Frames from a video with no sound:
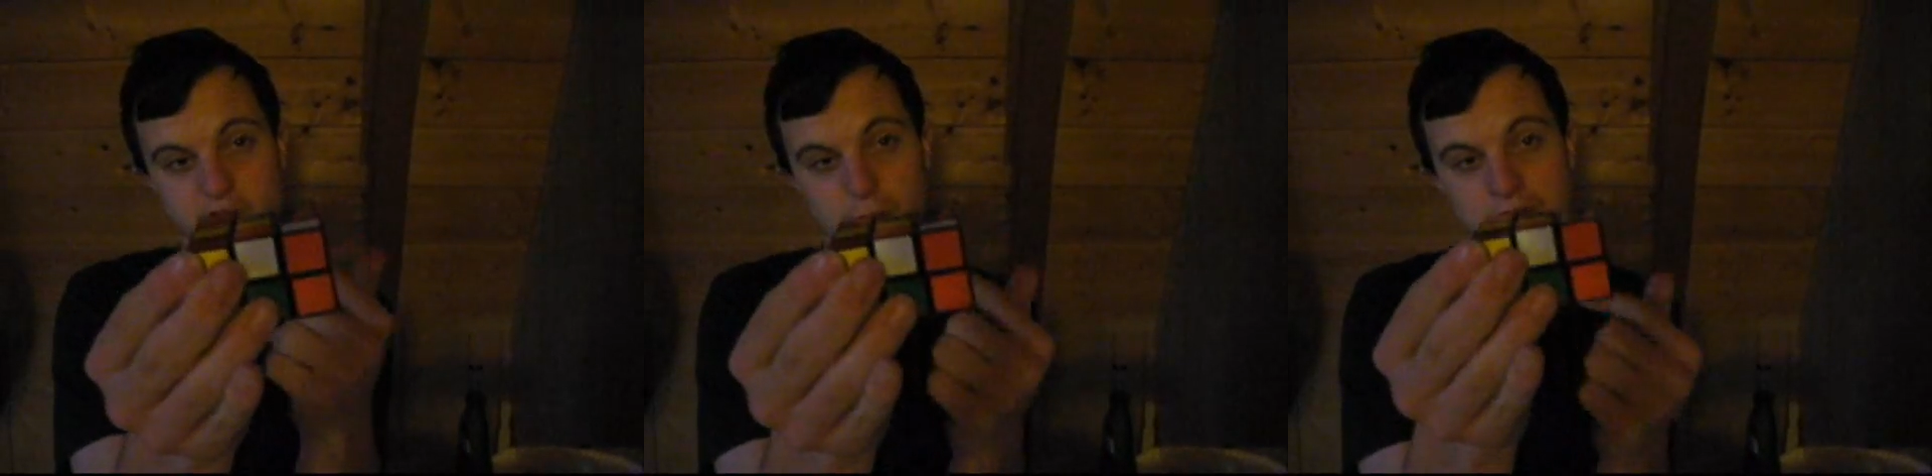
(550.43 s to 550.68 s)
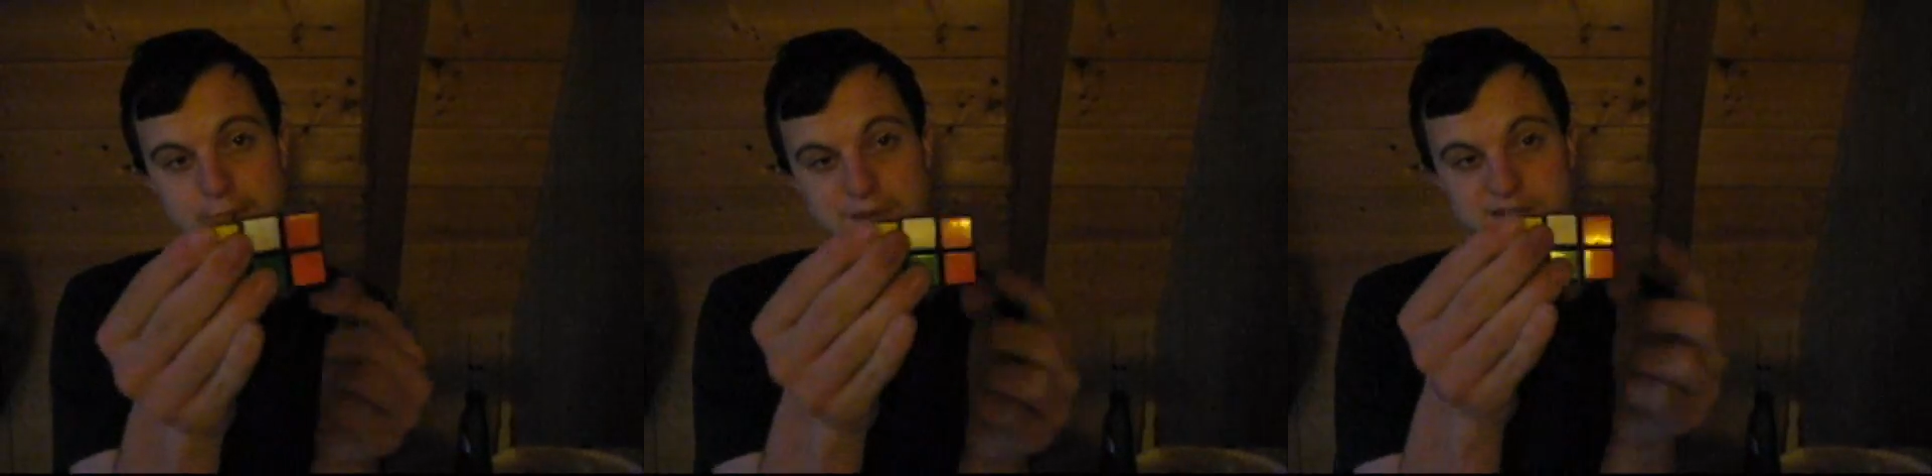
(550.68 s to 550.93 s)

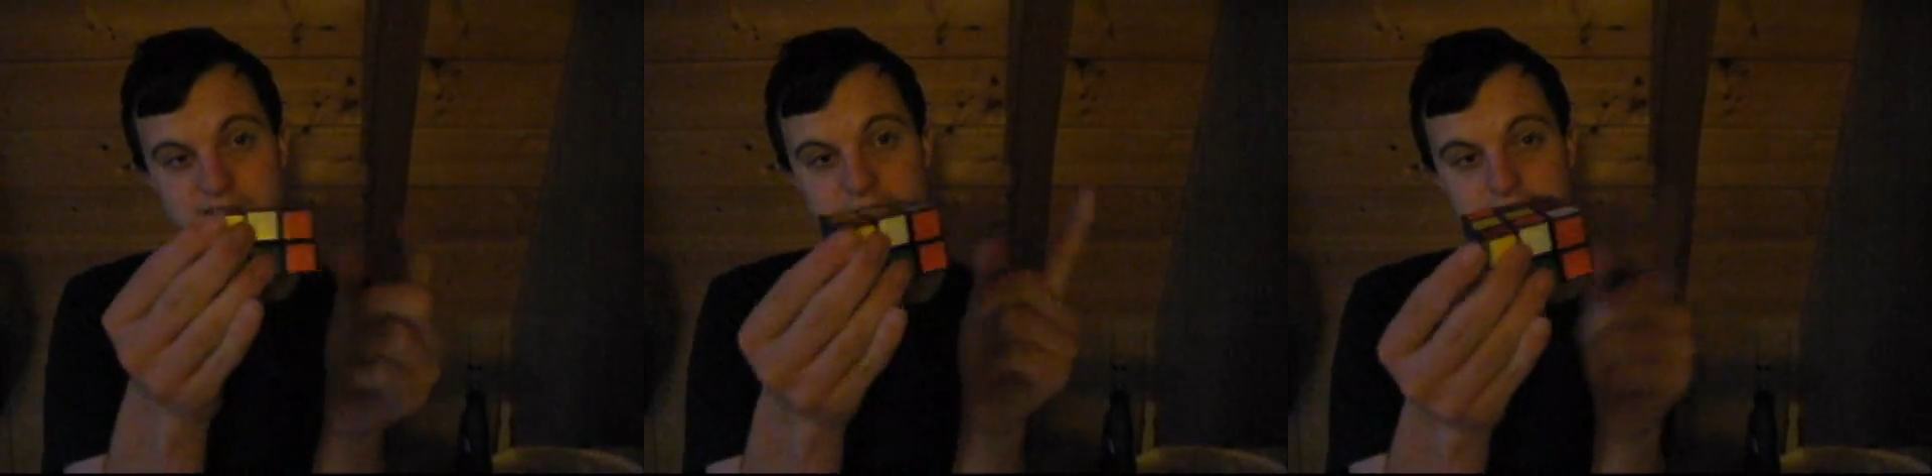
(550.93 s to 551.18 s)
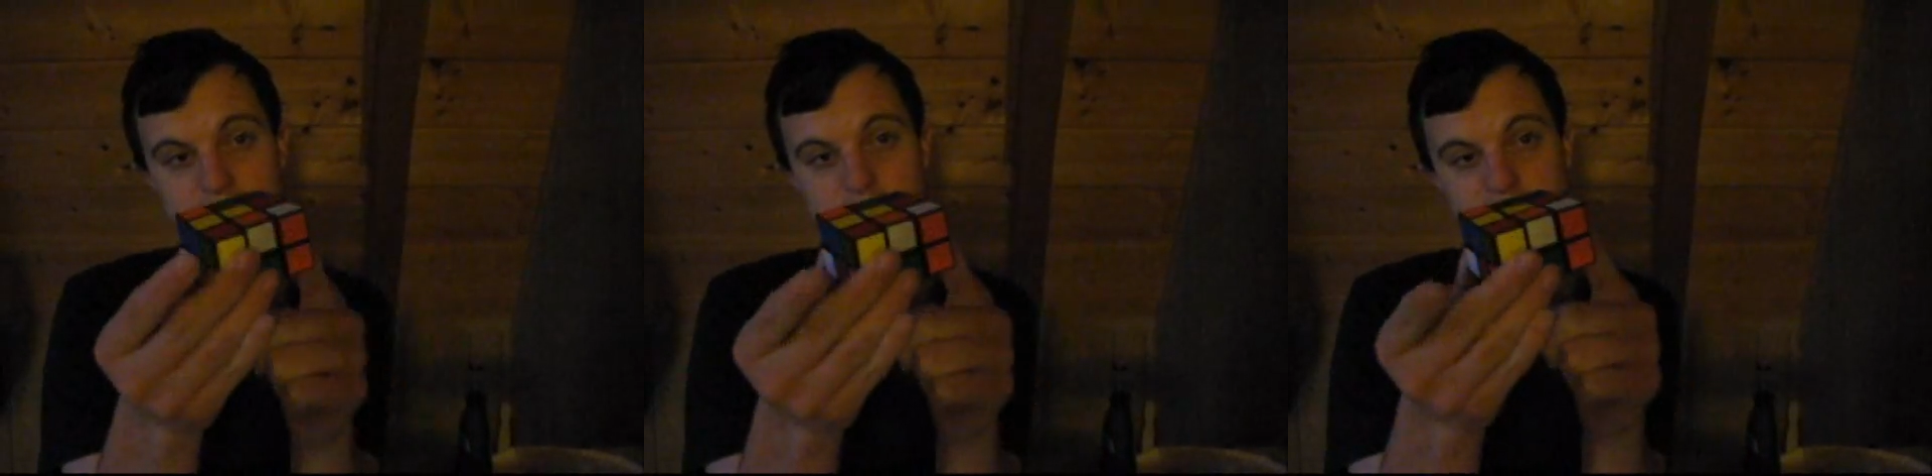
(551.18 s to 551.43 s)
swipe
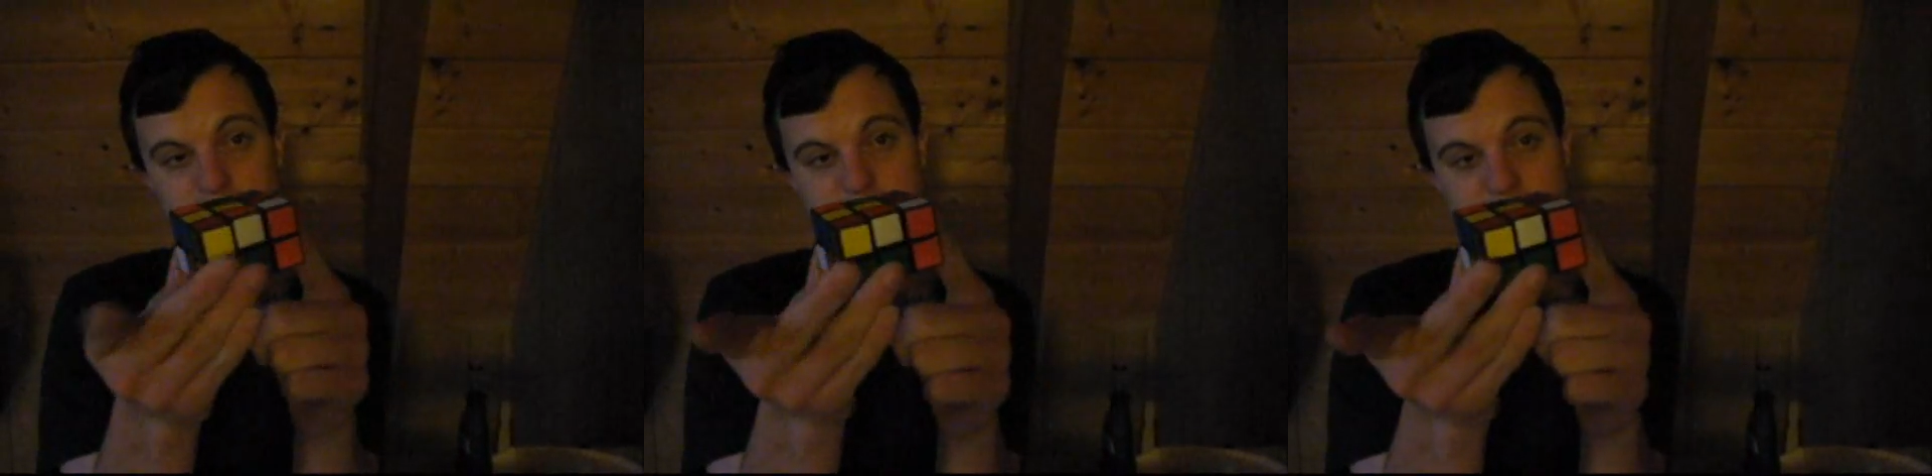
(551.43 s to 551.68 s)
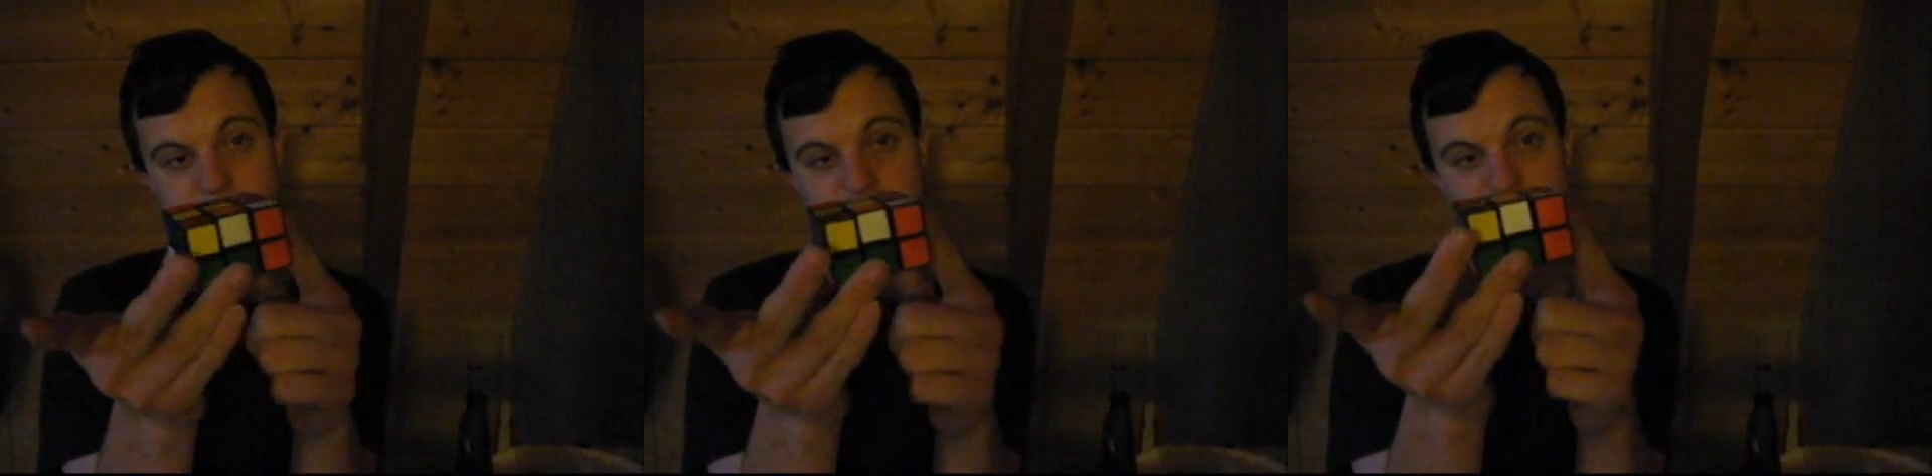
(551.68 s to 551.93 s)
instead of just
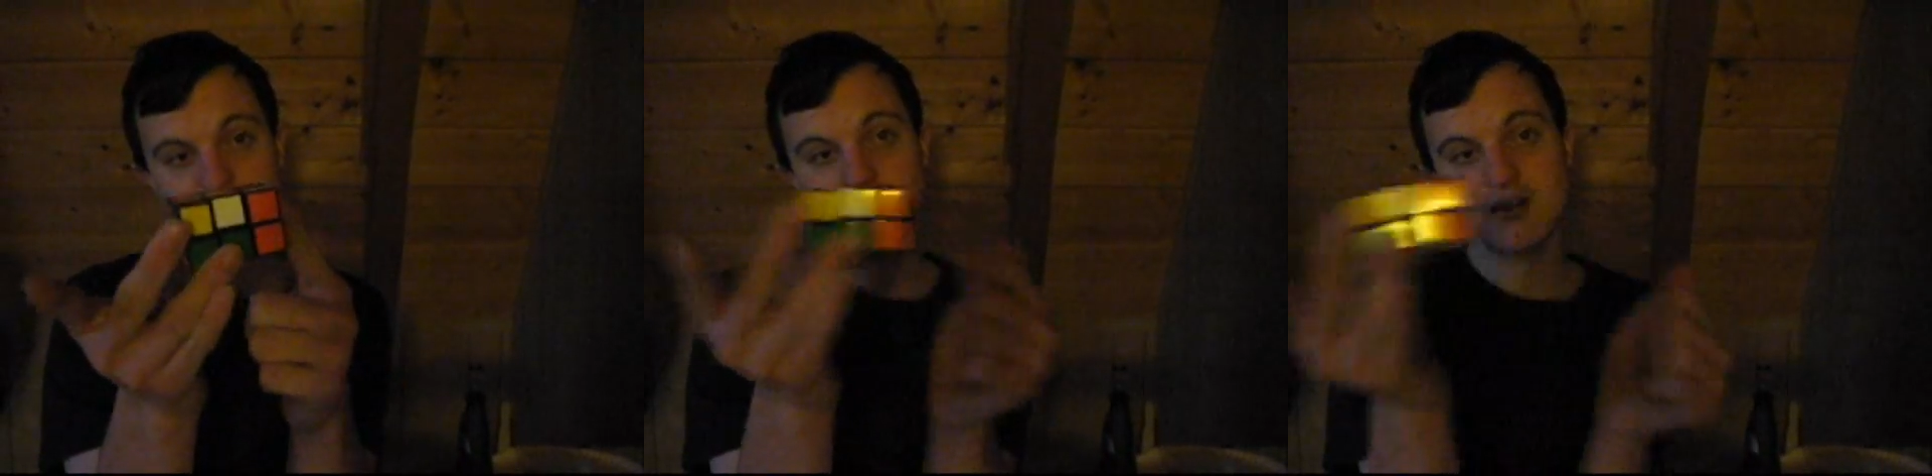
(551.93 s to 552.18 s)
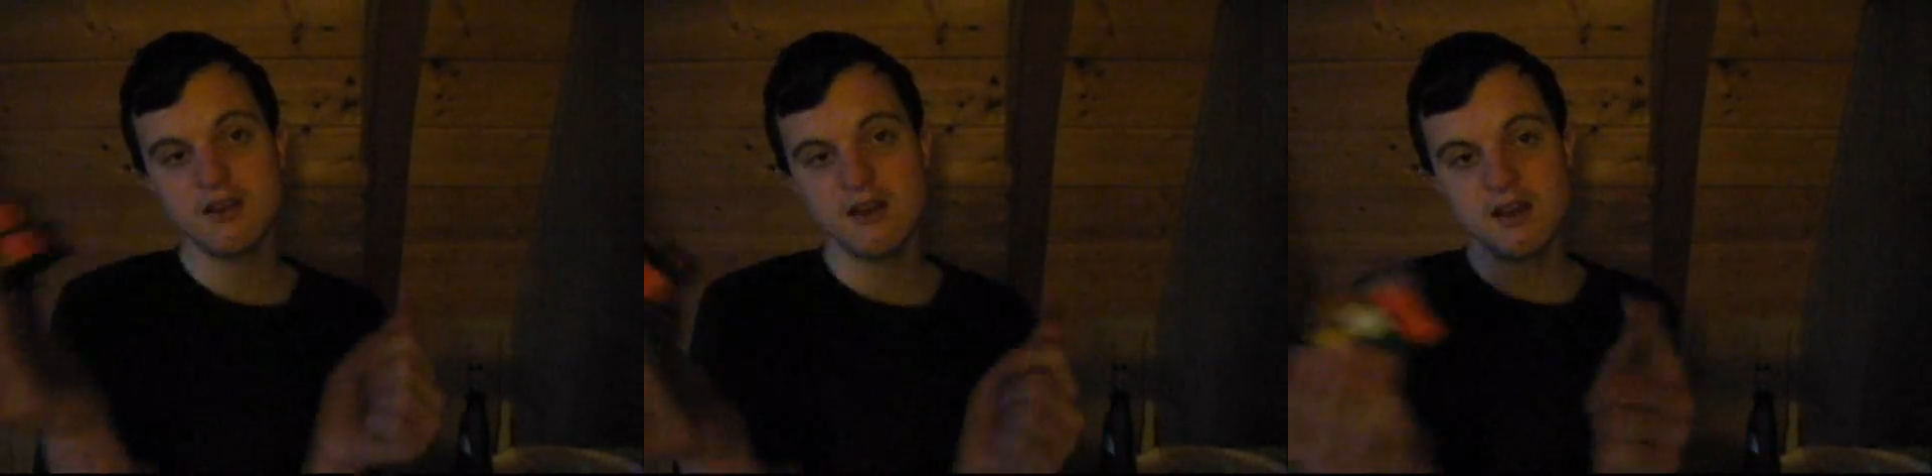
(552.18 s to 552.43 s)
a touching,